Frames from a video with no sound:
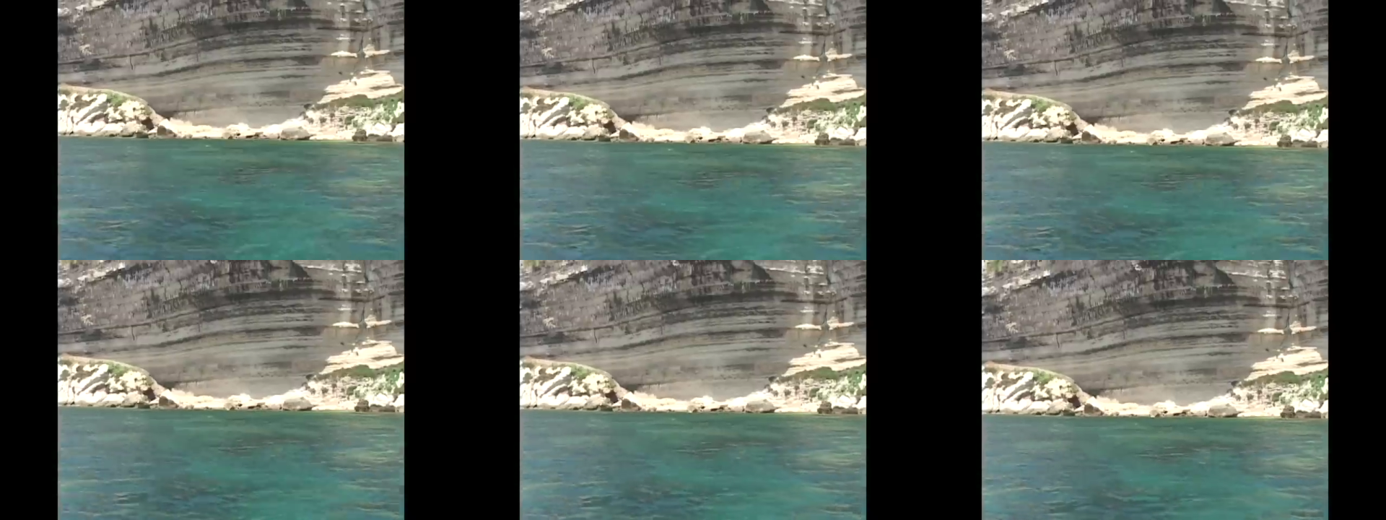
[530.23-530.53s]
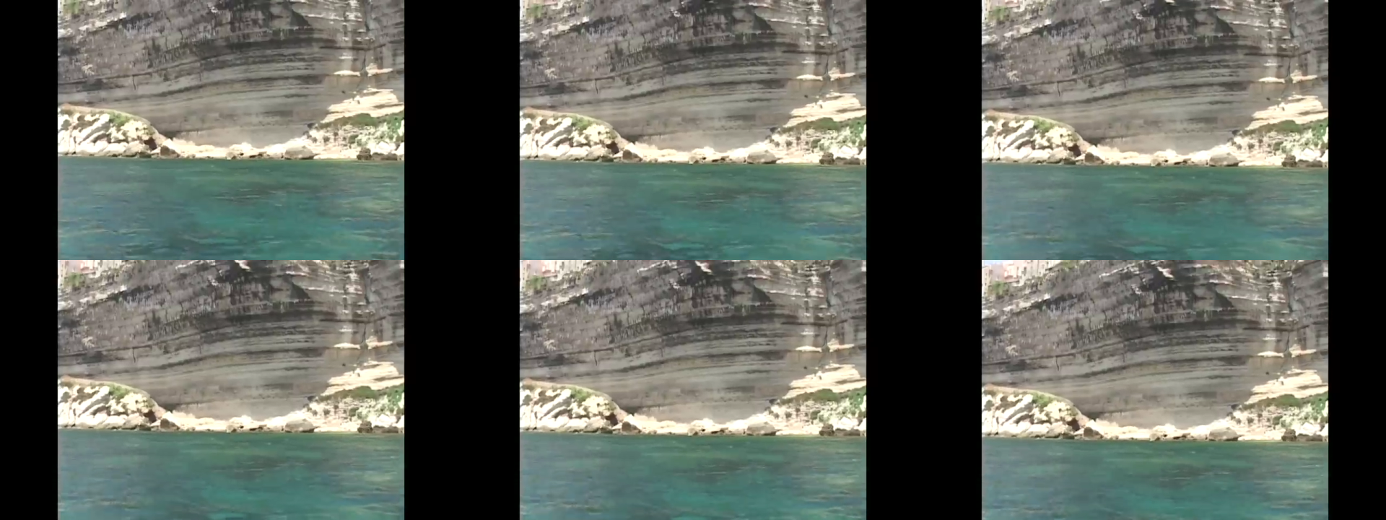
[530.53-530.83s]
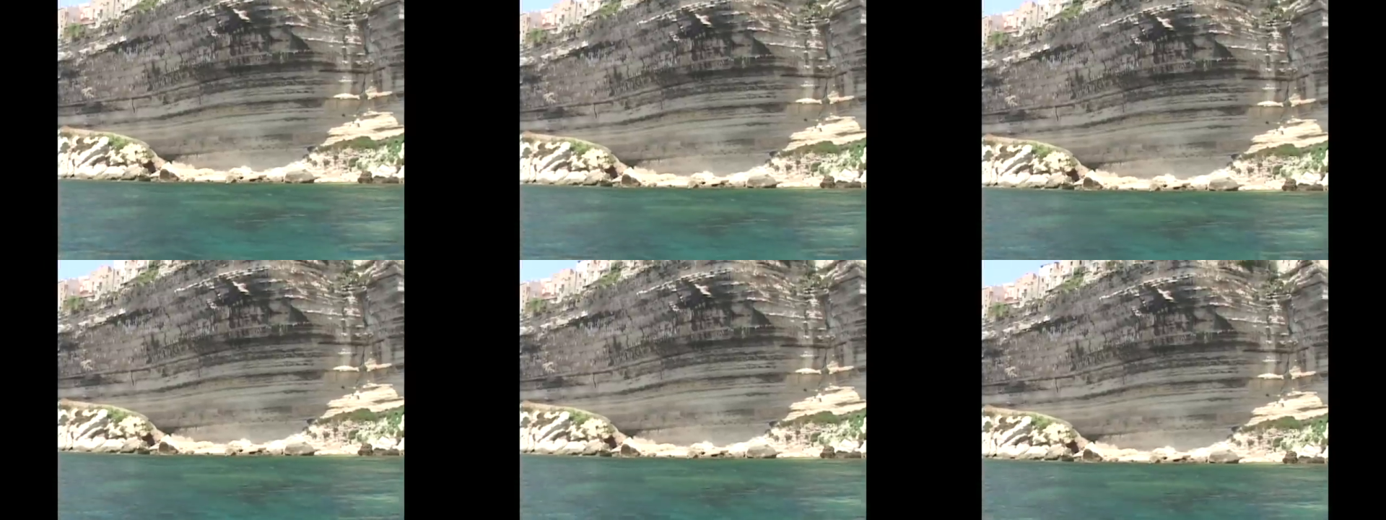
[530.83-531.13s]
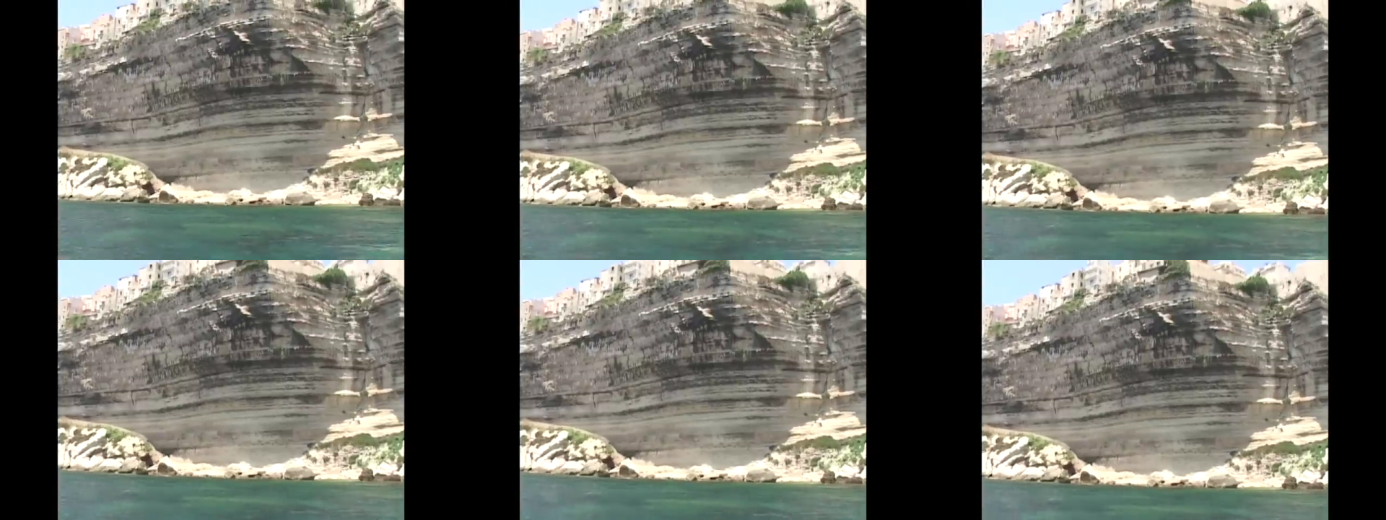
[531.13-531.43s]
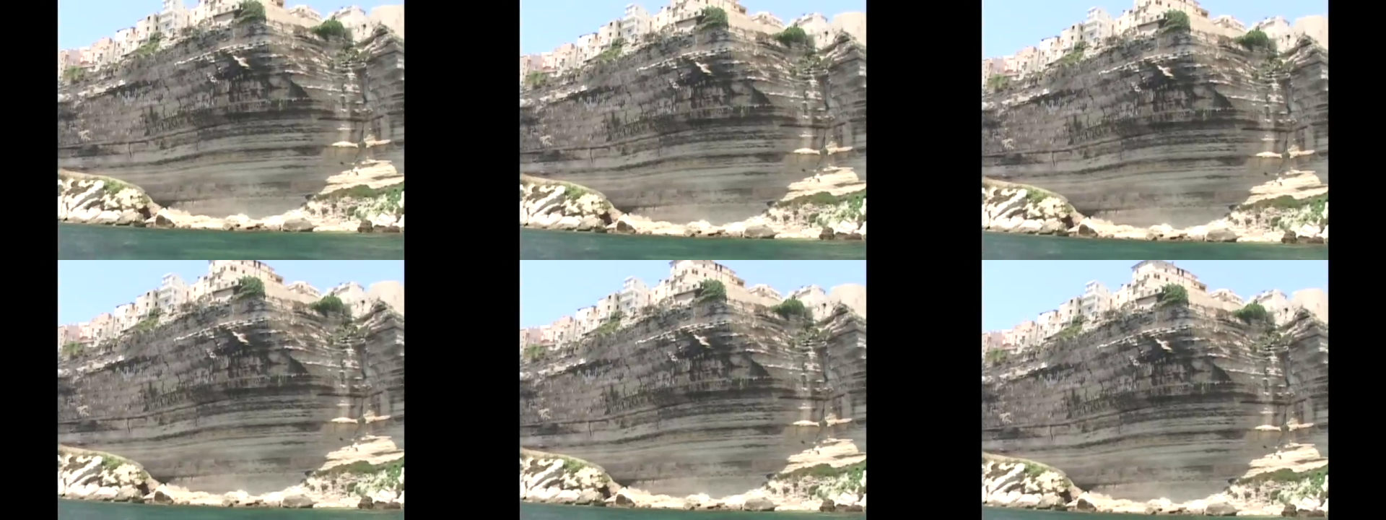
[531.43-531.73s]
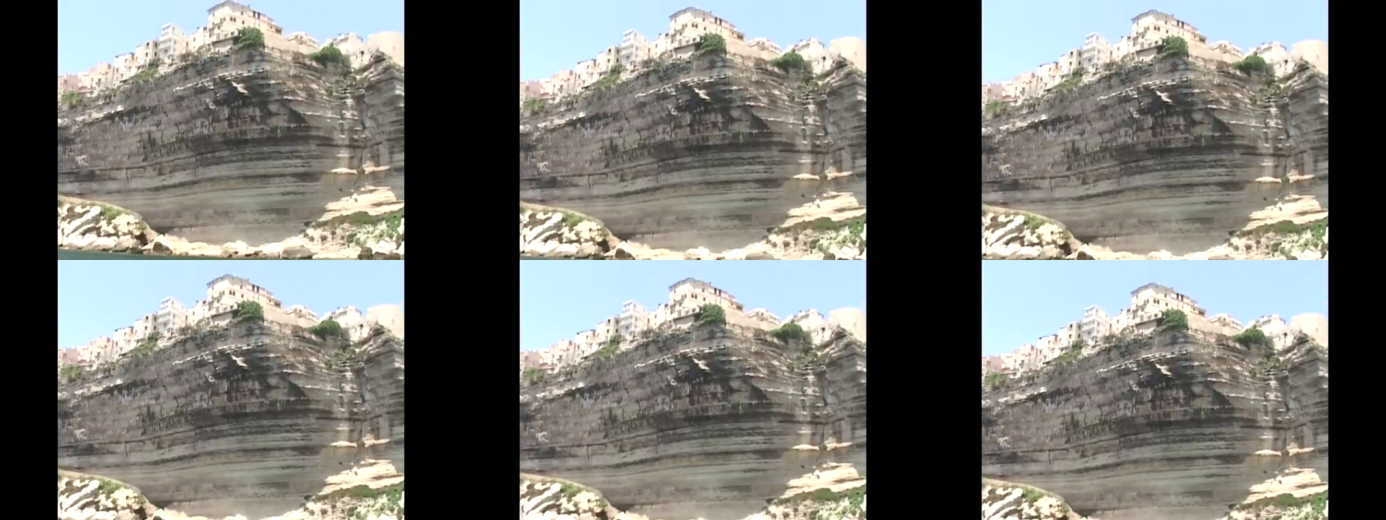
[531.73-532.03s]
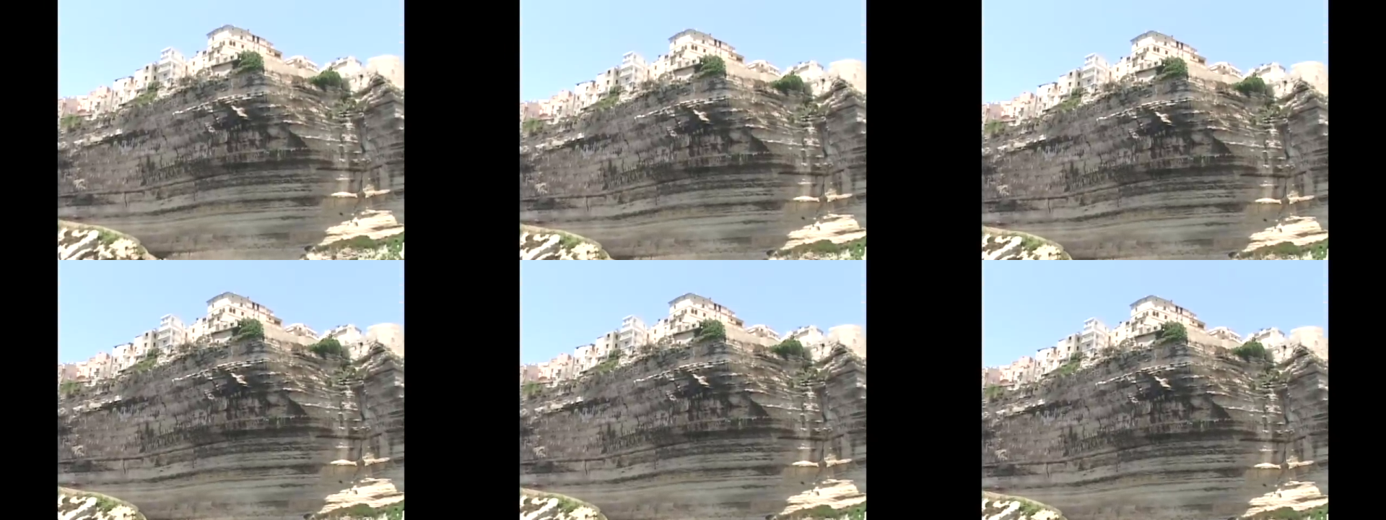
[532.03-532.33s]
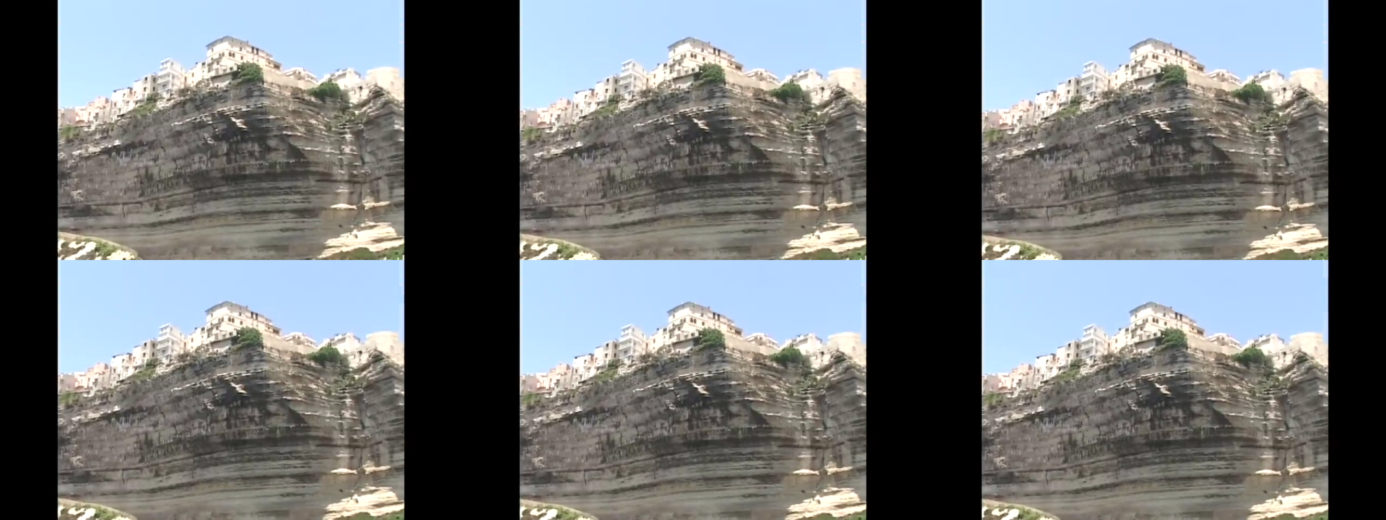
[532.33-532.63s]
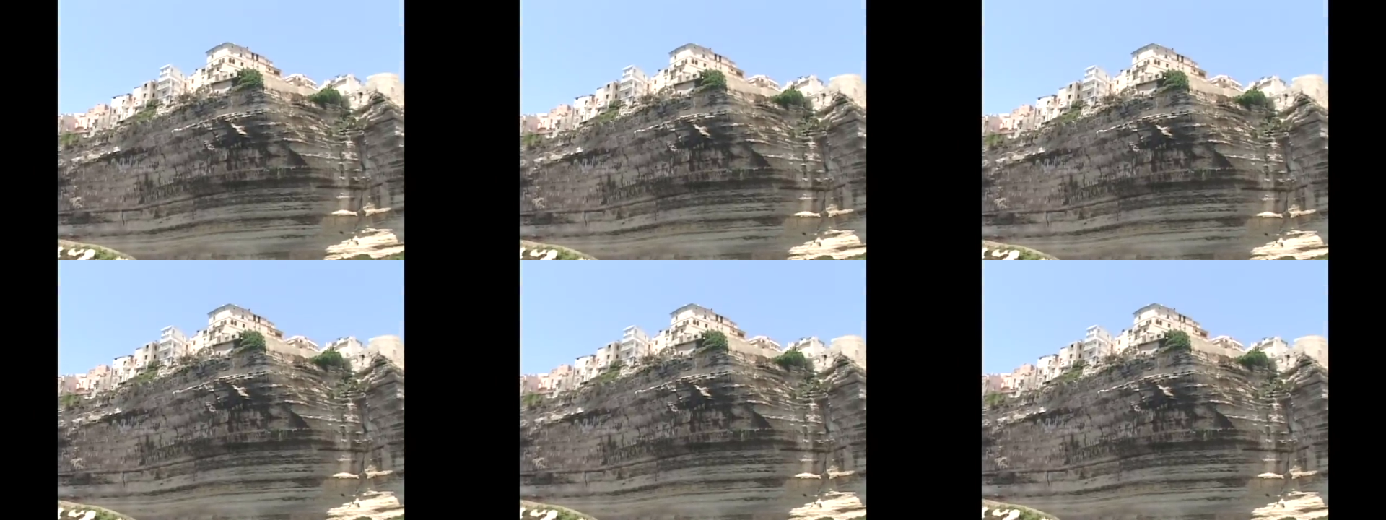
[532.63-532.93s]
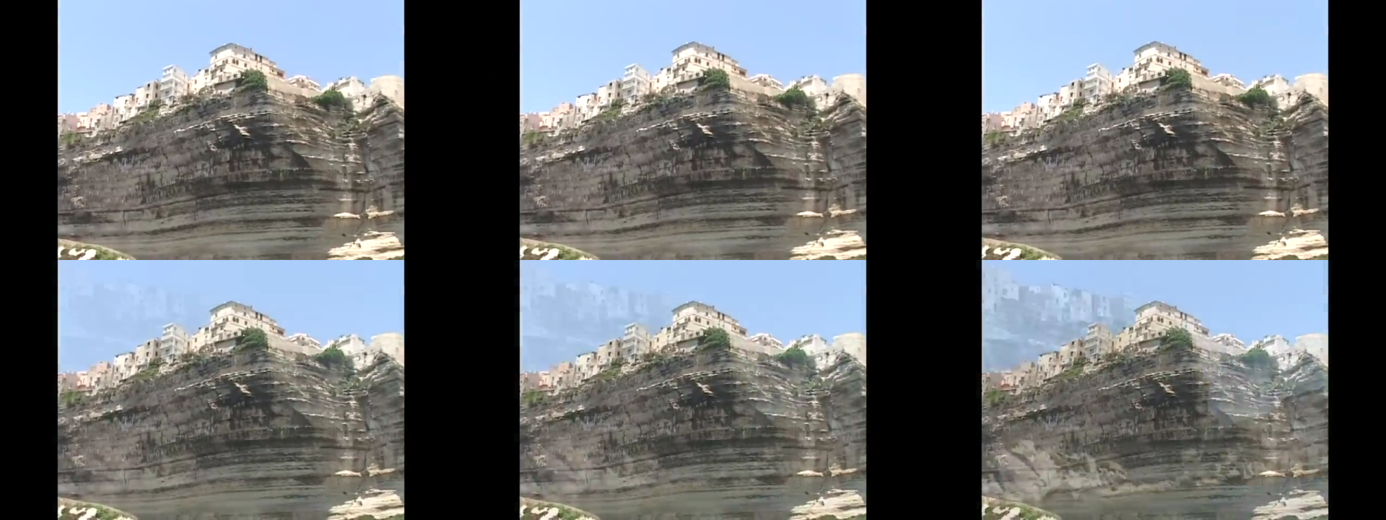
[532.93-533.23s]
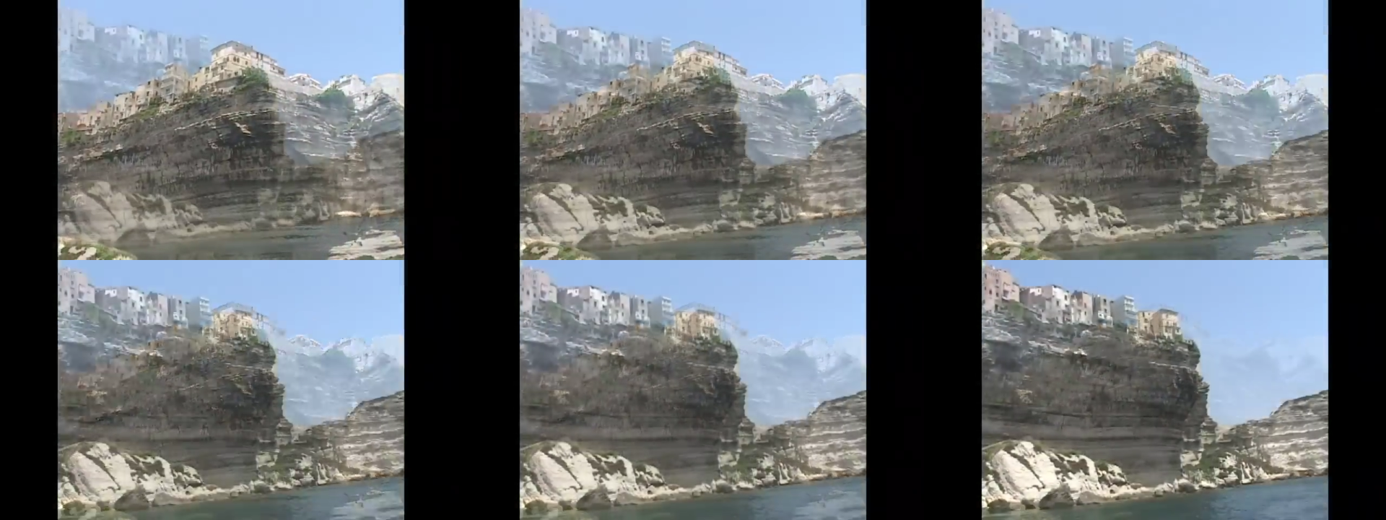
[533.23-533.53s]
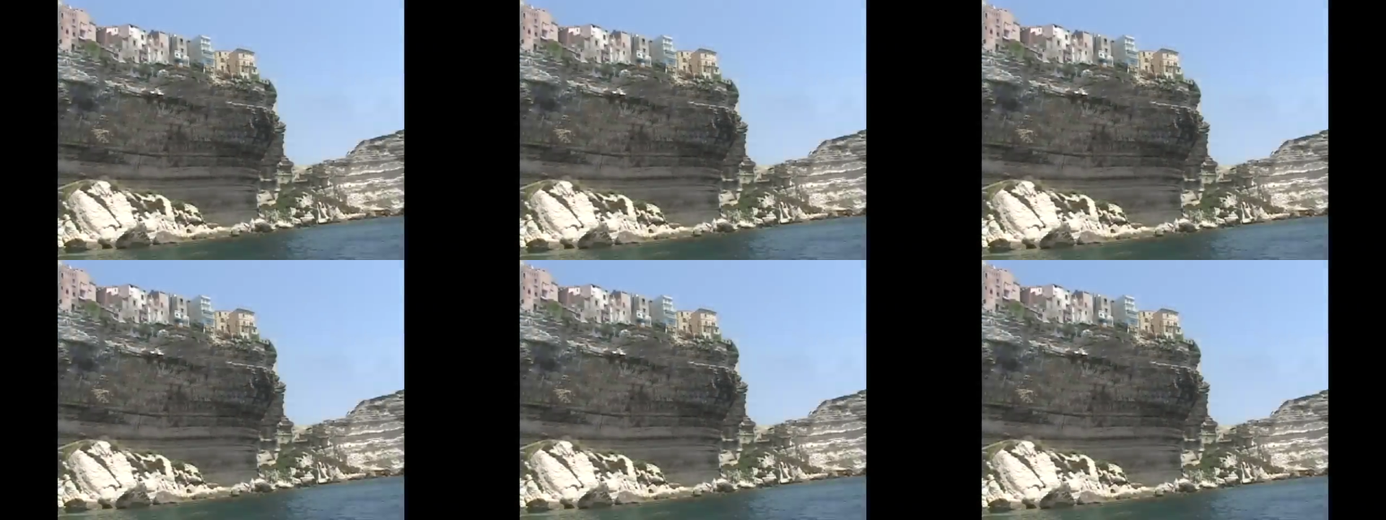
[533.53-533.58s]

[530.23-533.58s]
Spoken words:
[unreadable: no face in view]